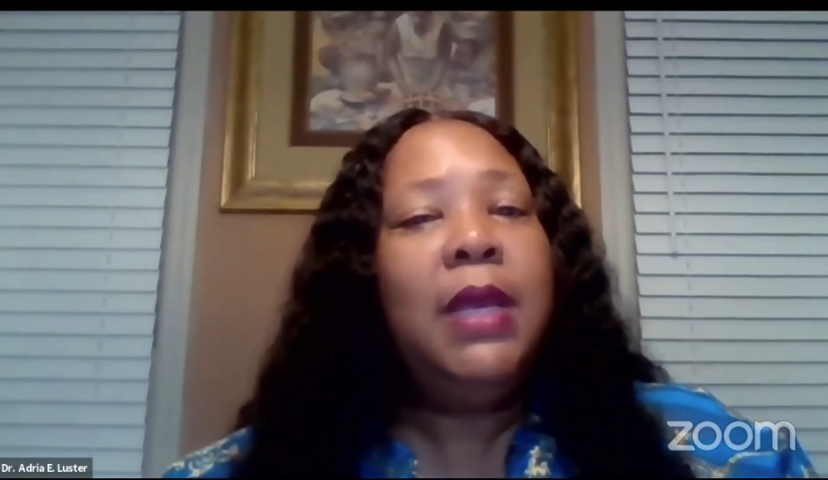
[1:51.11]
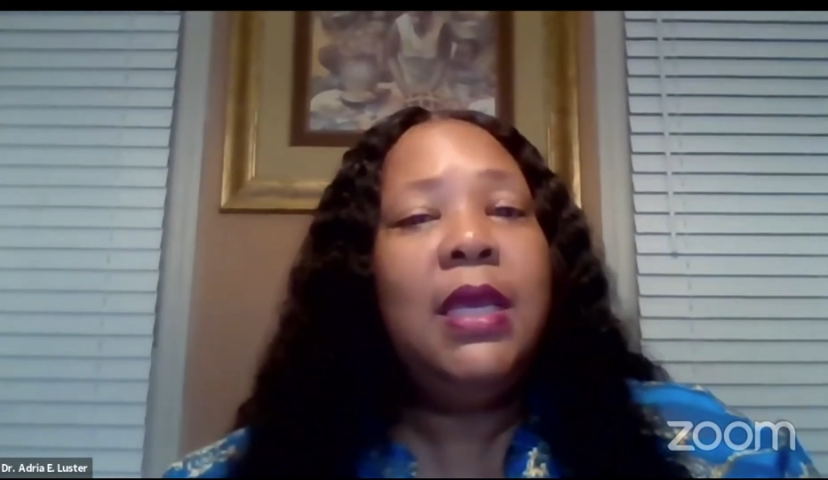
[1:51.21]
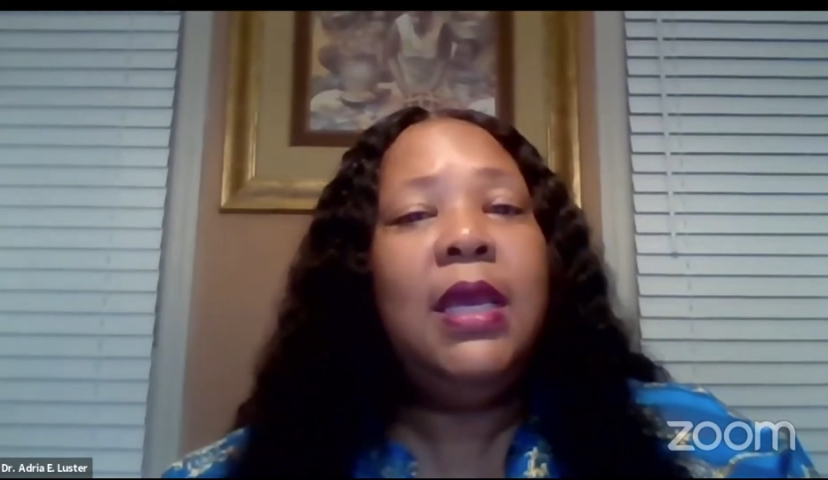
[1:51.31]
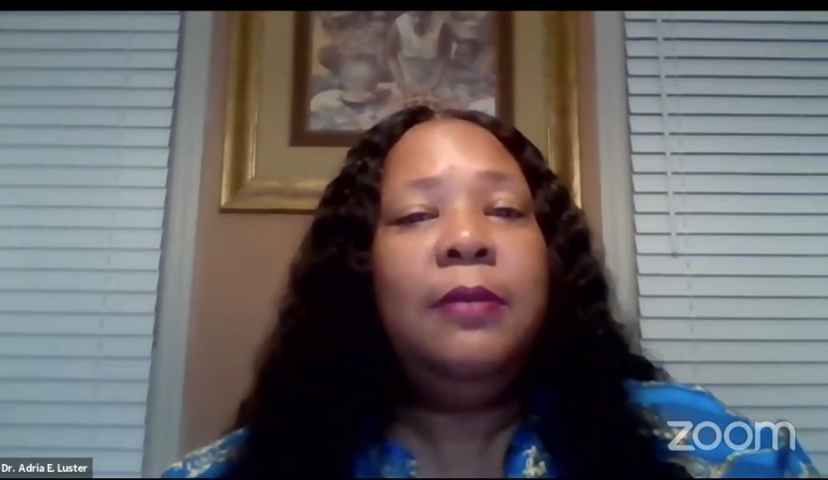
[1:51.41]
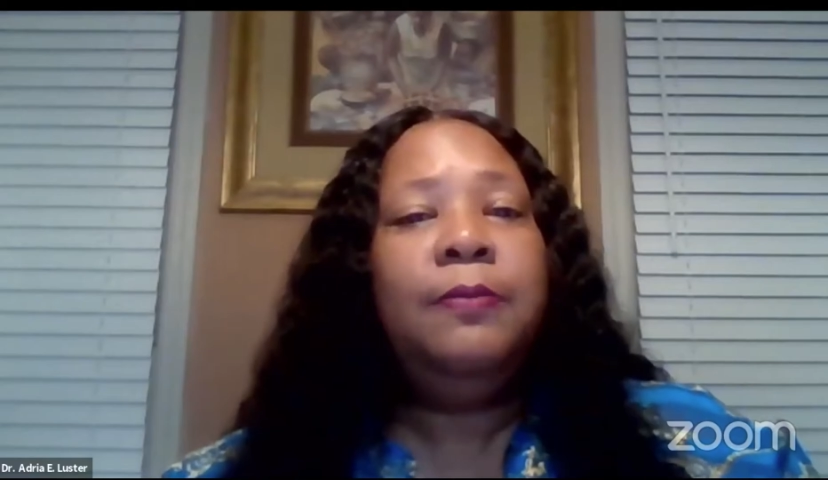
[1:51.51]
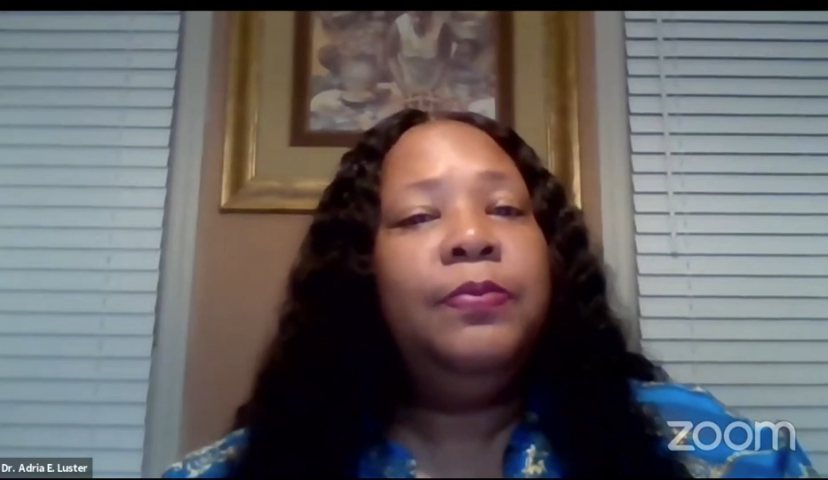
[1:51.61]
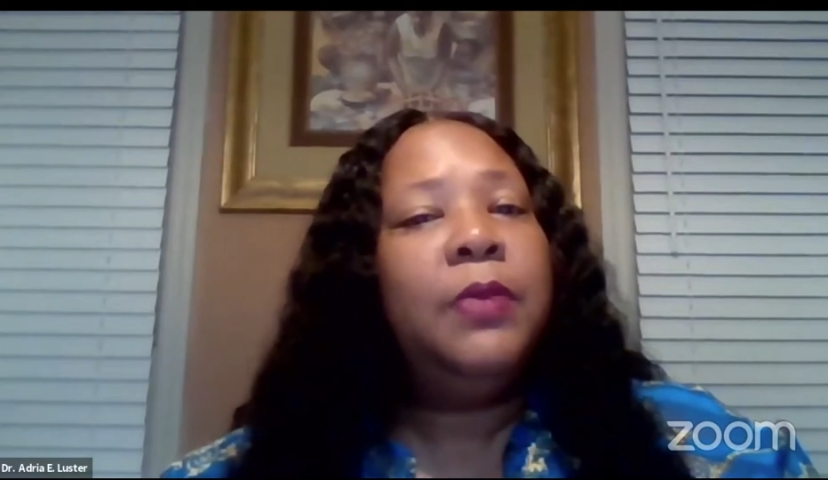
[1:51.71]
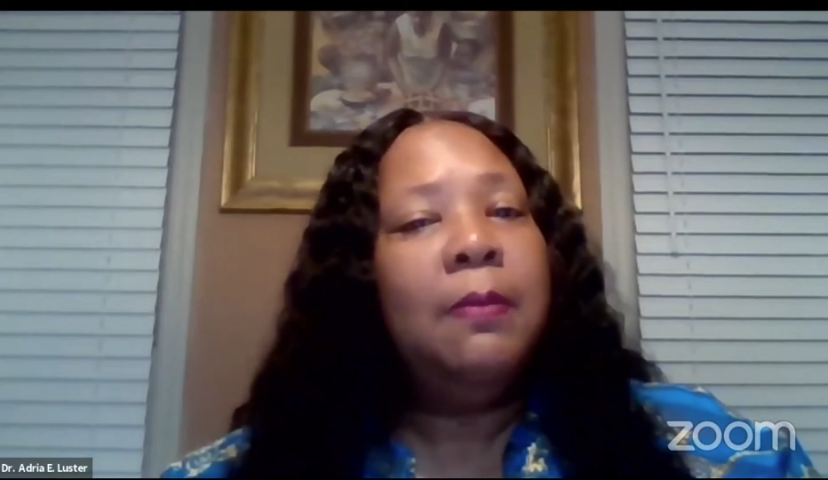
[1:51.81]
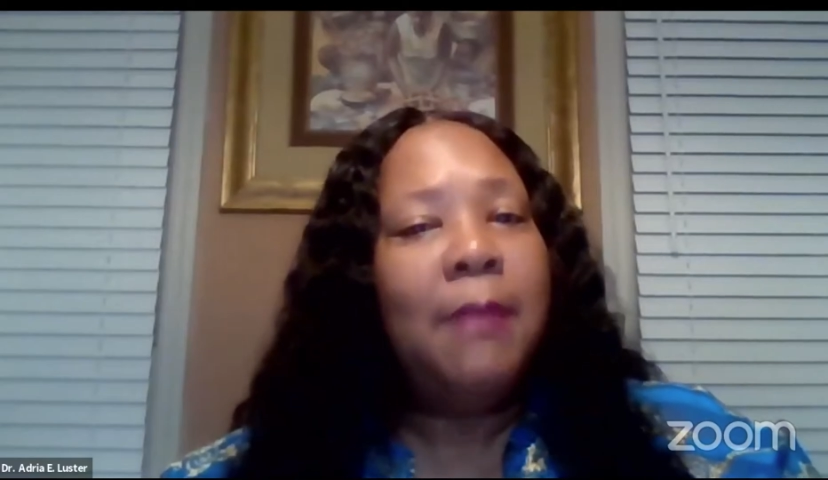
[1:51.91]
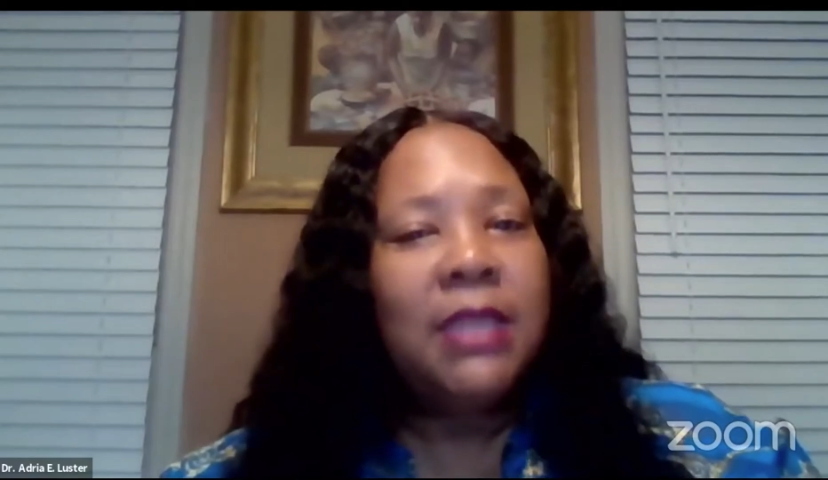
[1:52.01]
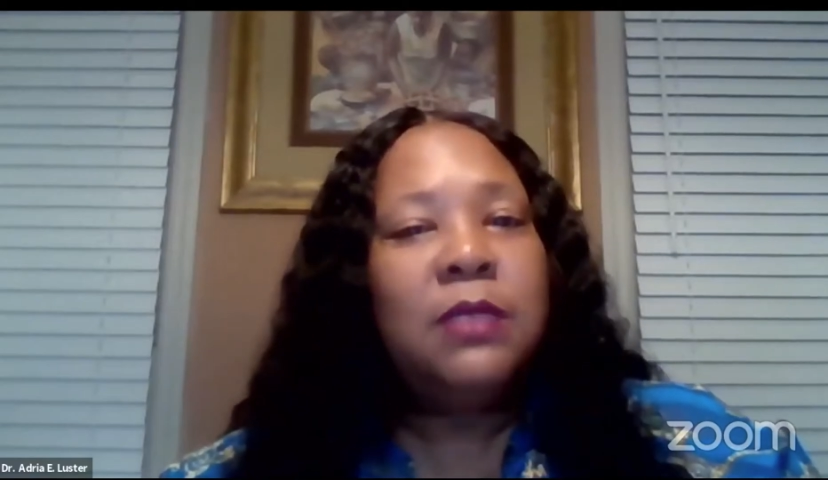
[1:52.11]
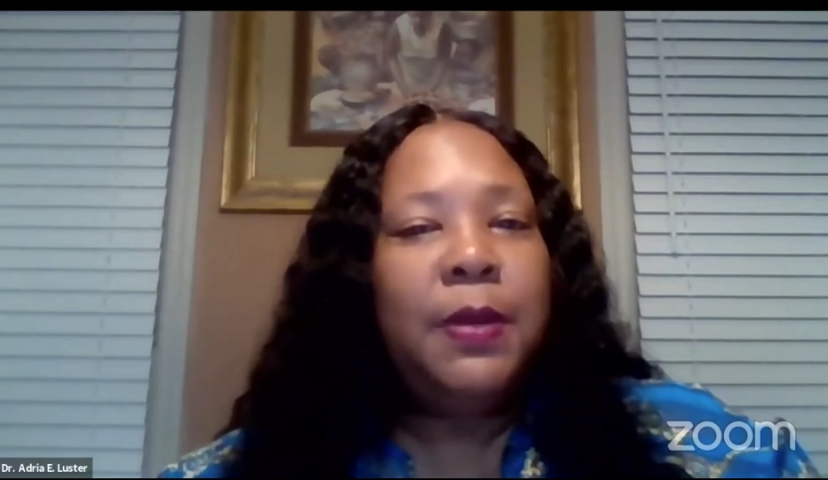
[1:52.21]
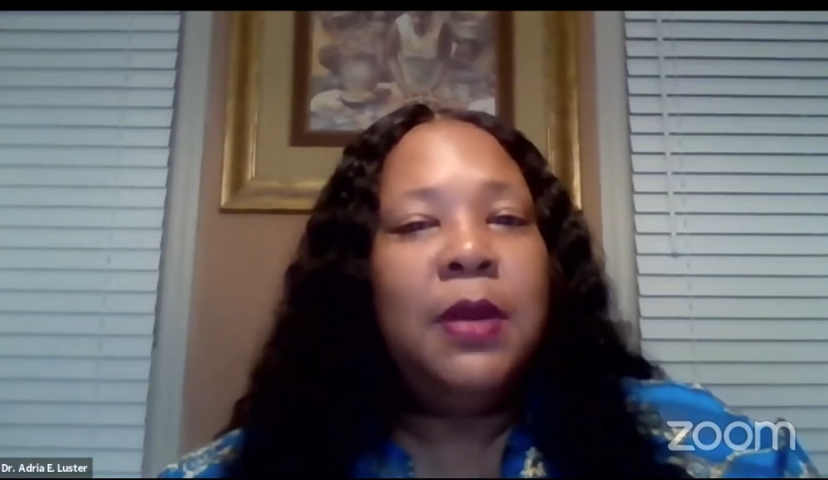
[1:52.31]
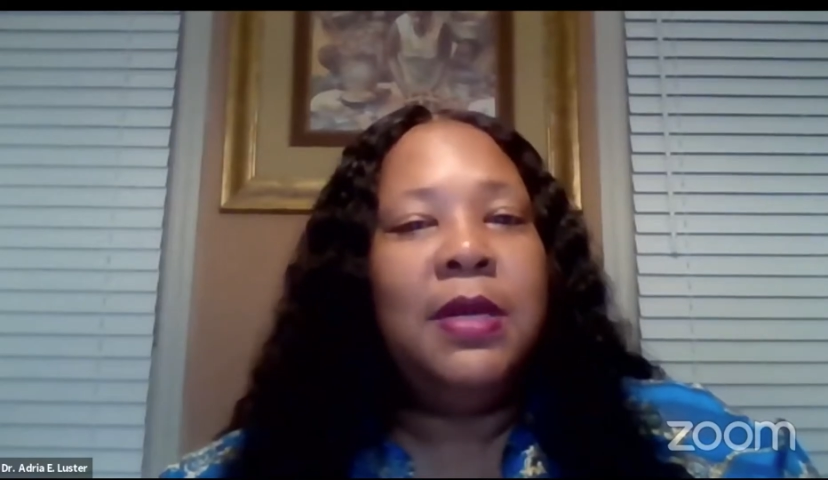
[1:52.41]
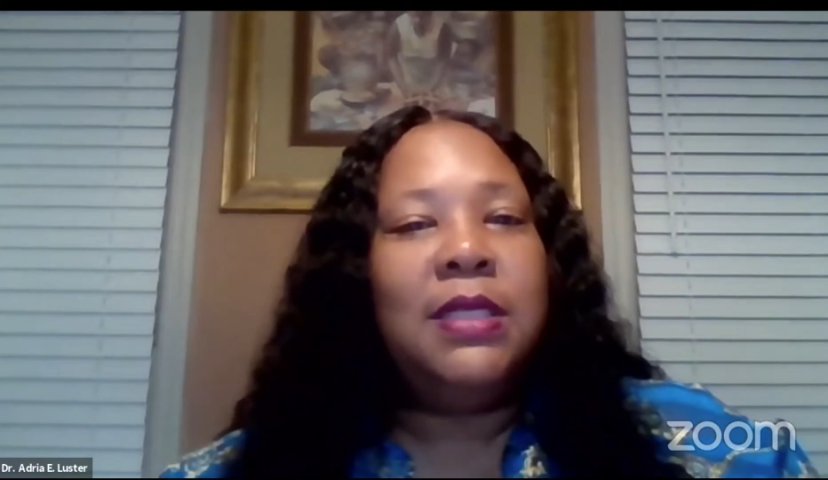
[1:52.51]
keep my
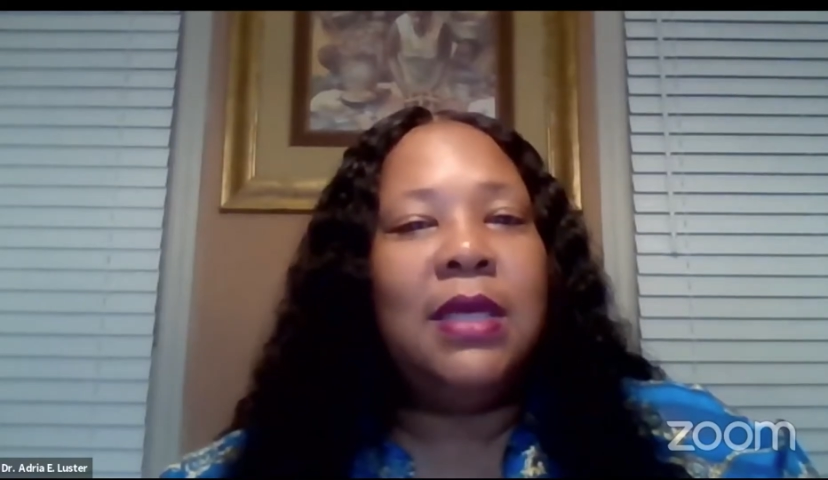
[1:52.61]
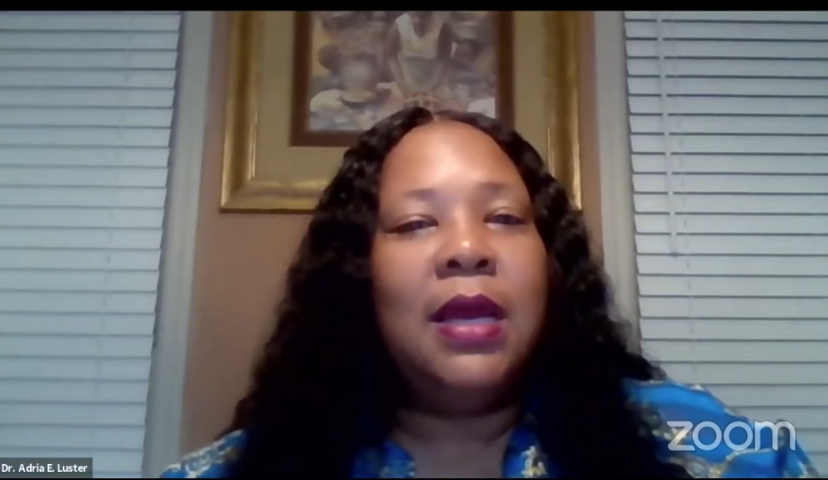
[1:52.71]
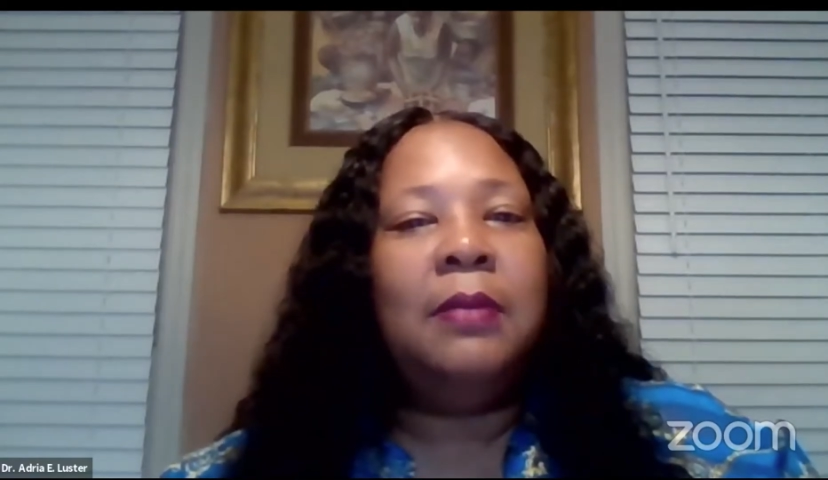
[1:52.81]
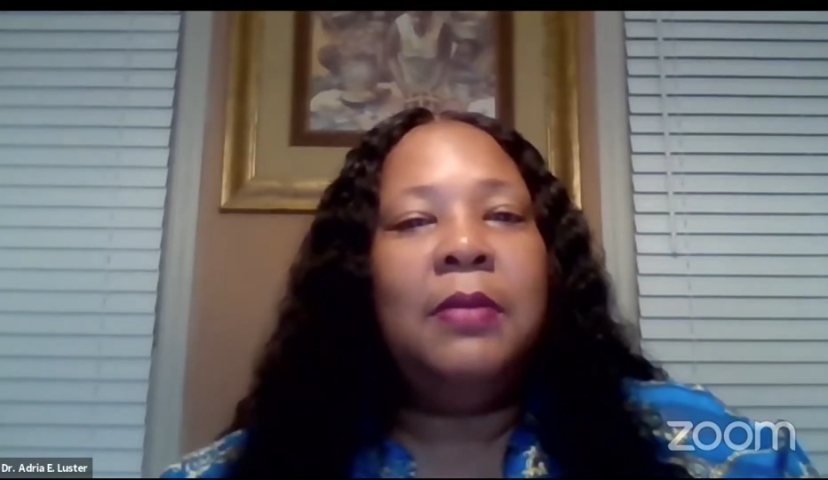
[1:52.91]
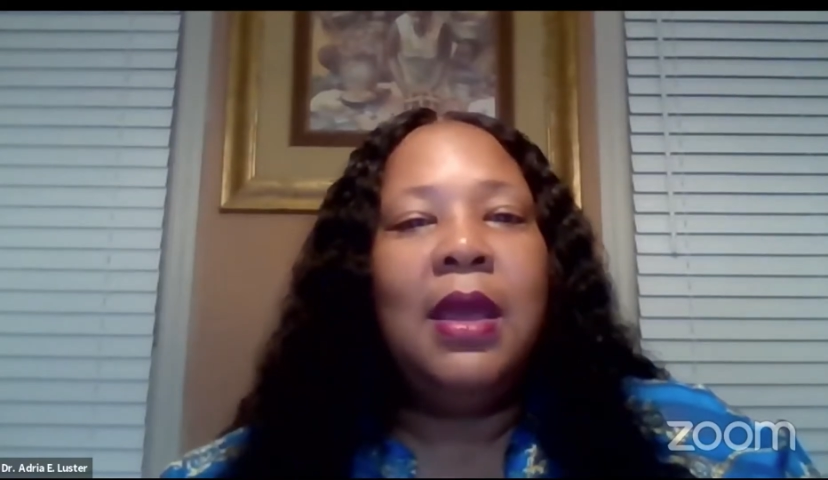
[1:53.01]
spirits up.